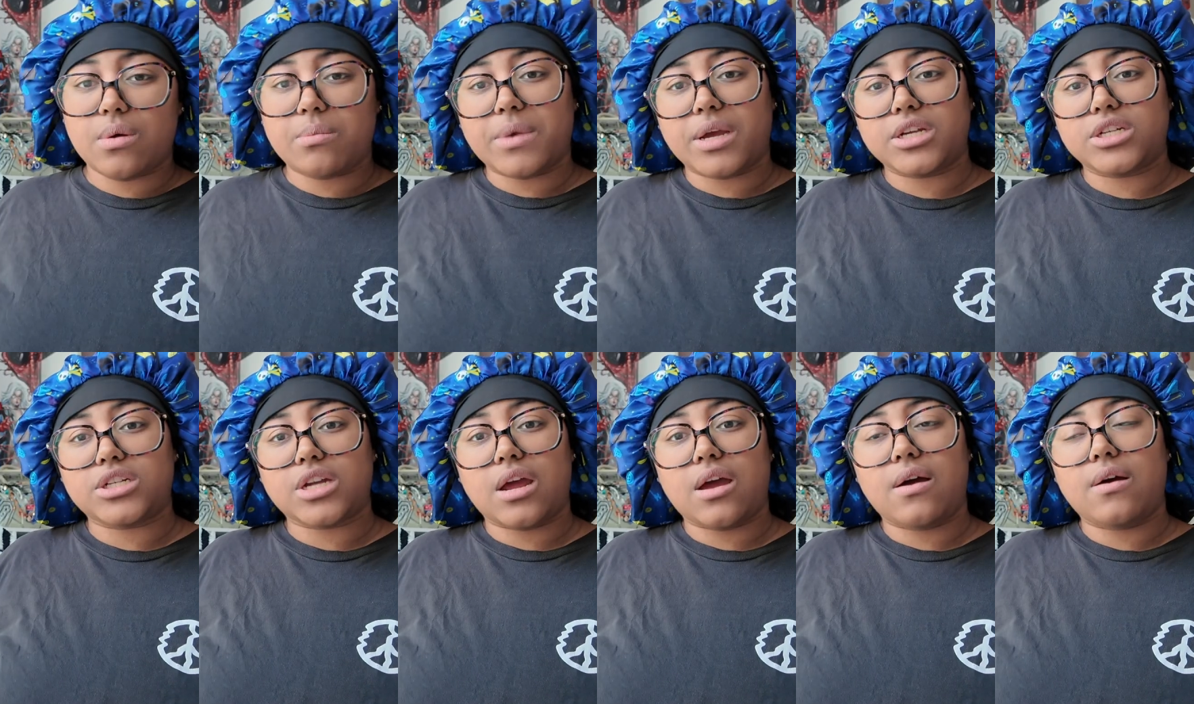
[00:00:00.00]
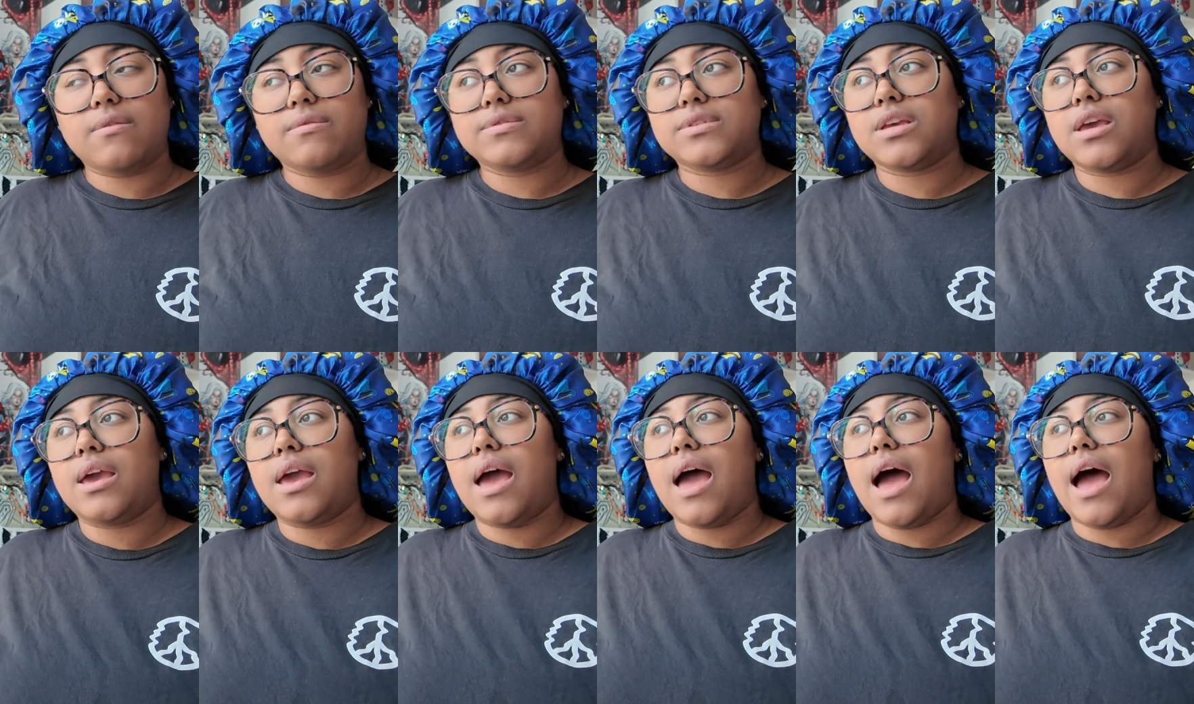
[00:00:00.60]
on my shelves.
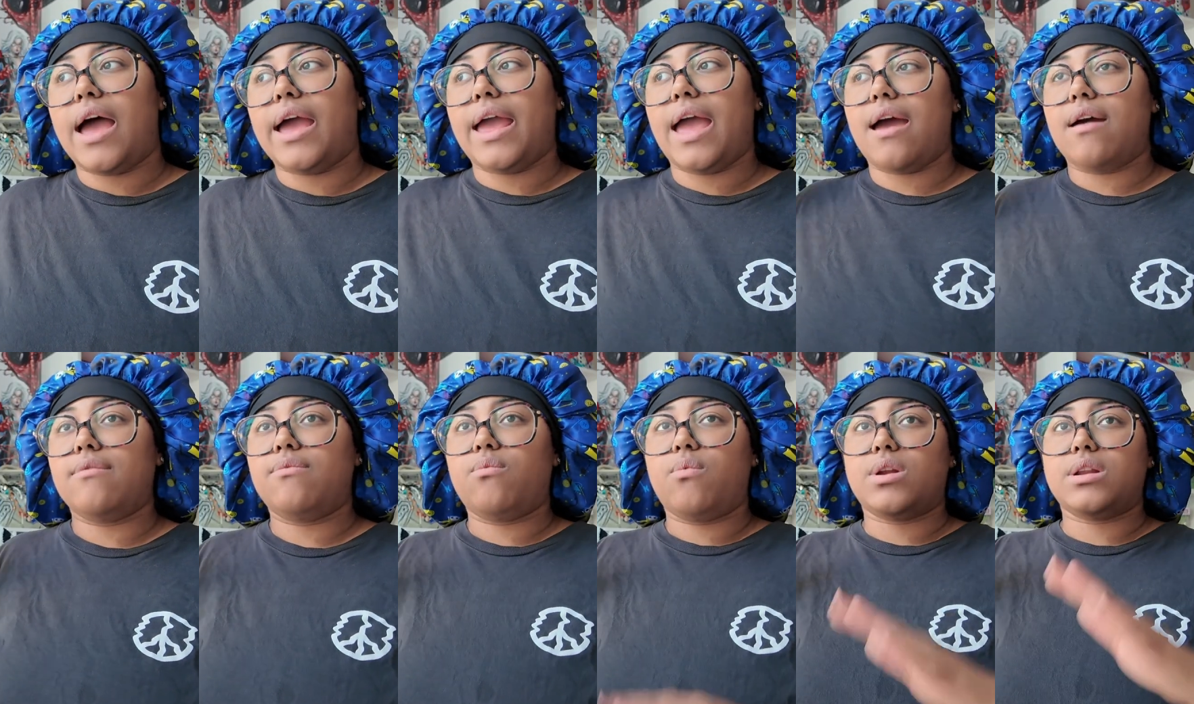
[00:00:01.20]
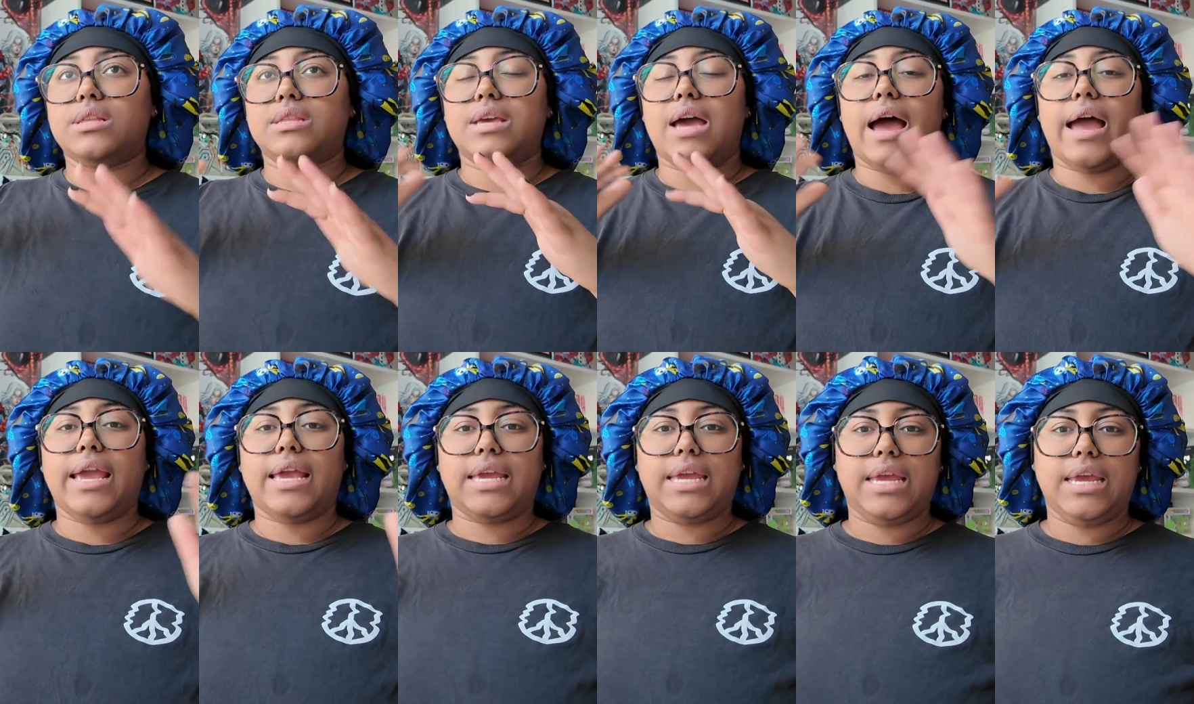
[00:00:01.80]
I have one of the
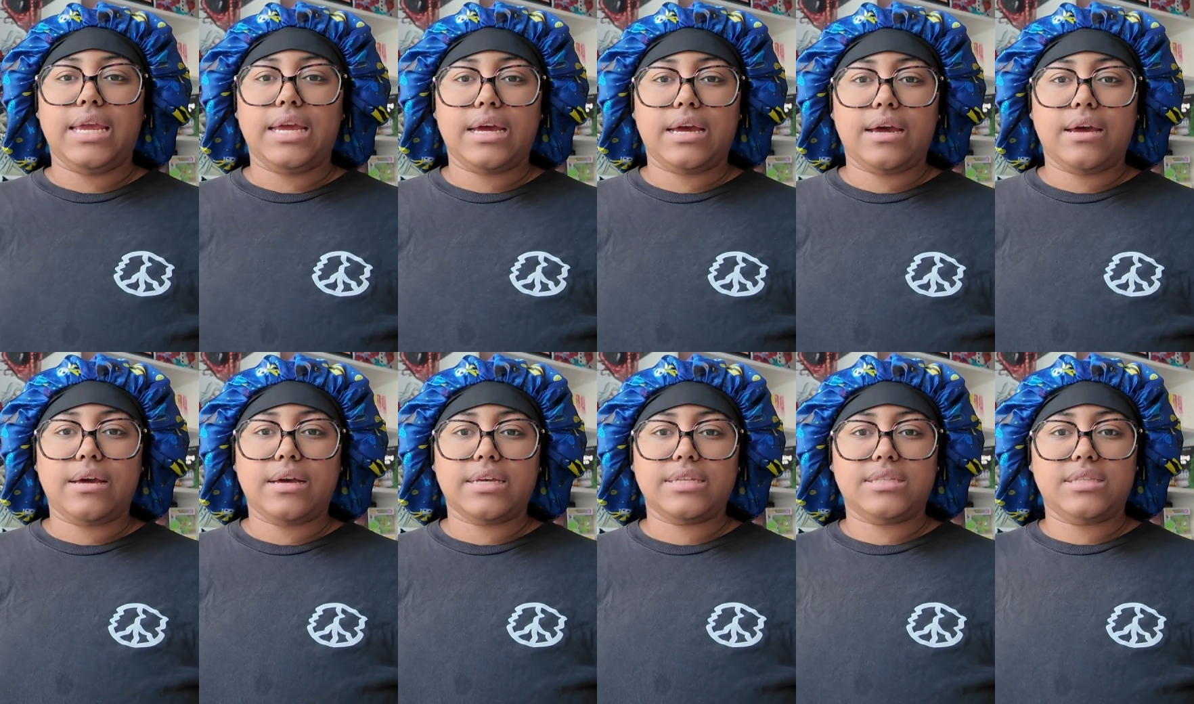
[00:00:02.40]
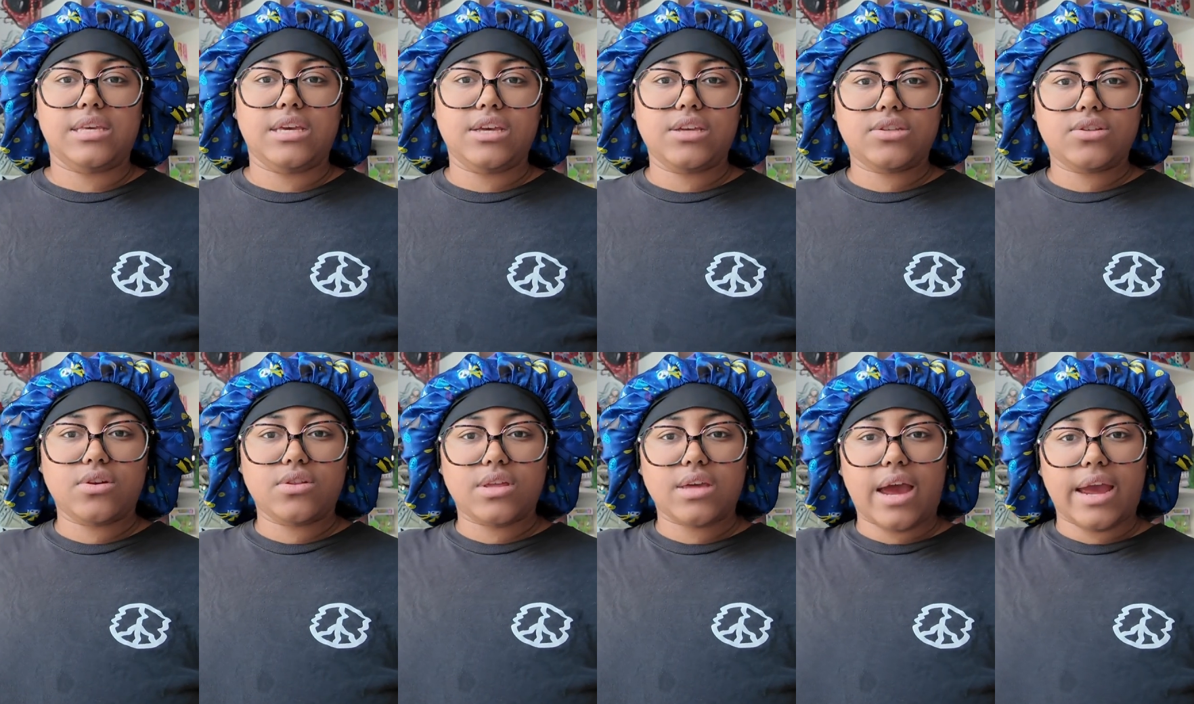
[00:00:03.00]
IKEA, because these
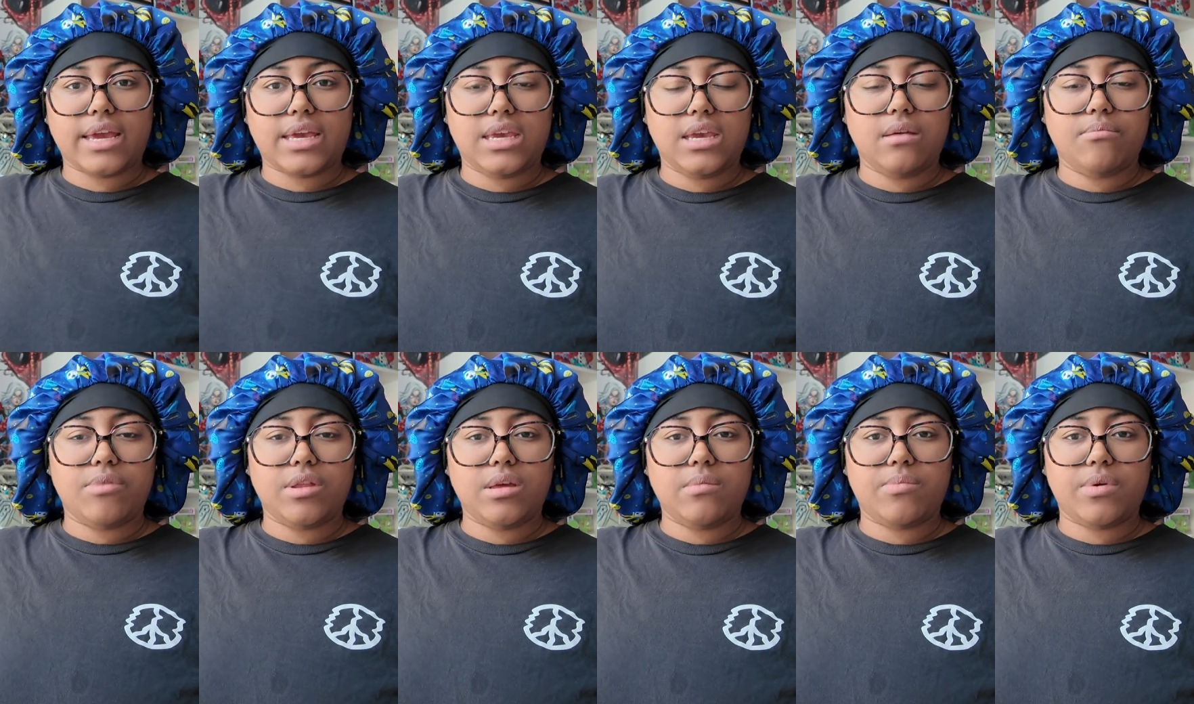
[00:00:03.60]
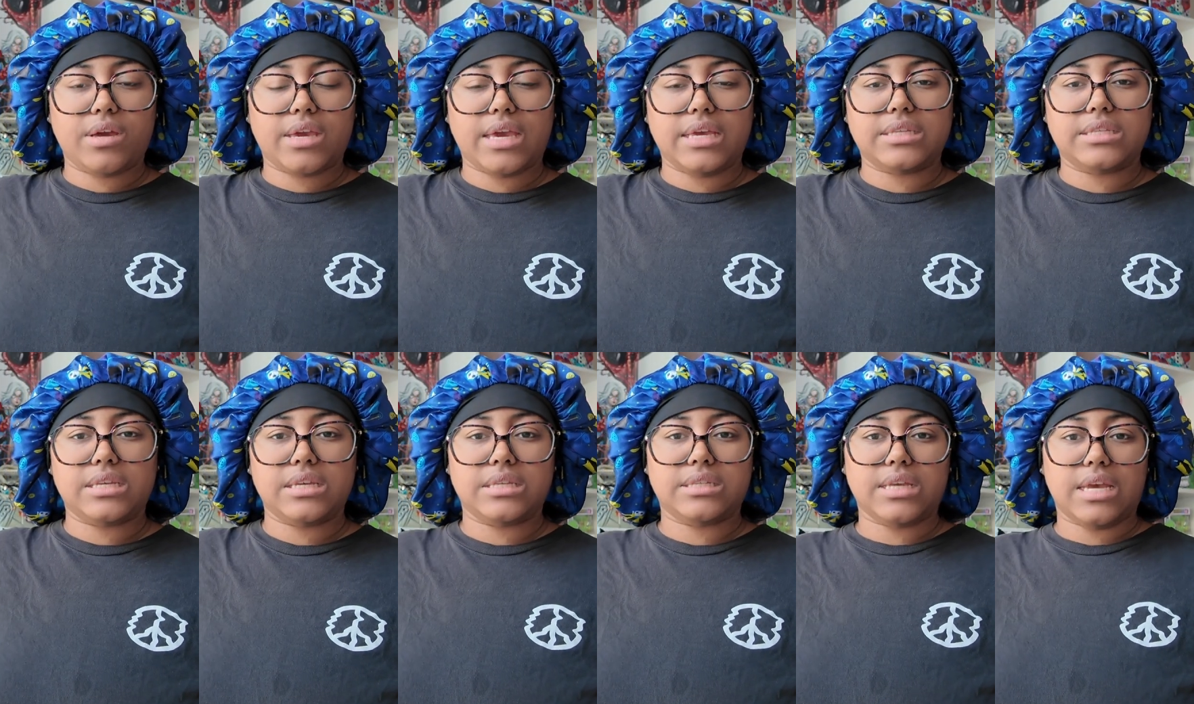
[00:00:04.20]
are the IKEA Billy
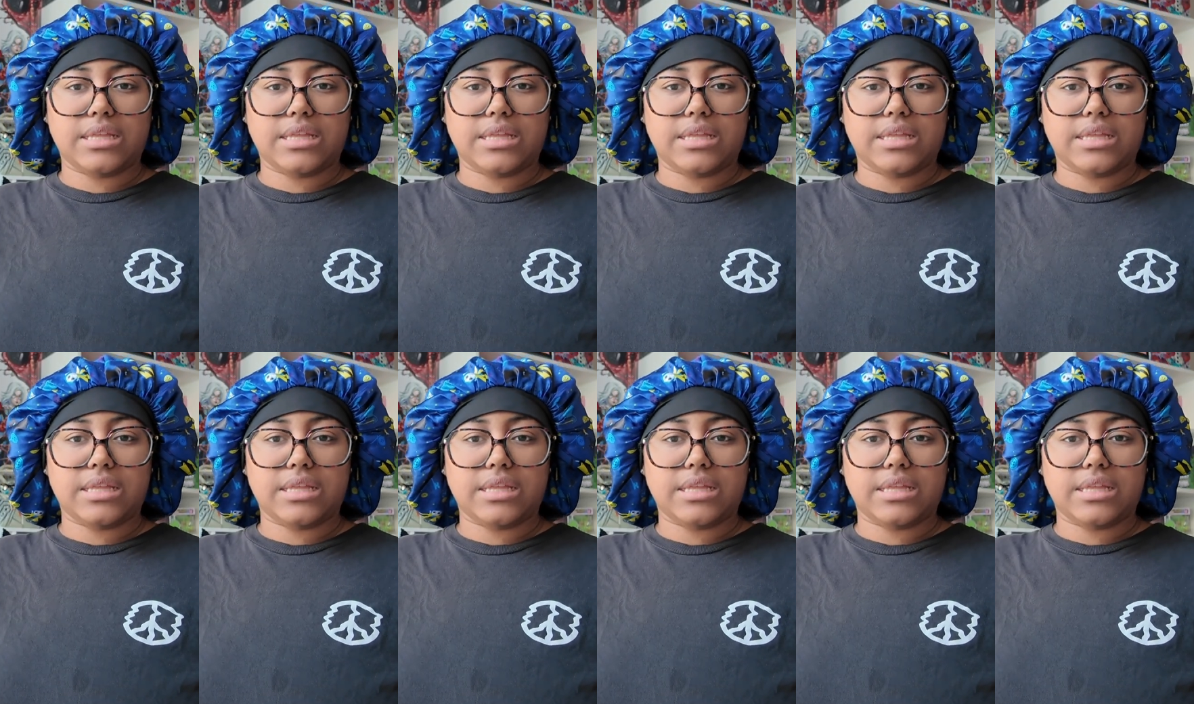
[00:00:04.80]
bookcases,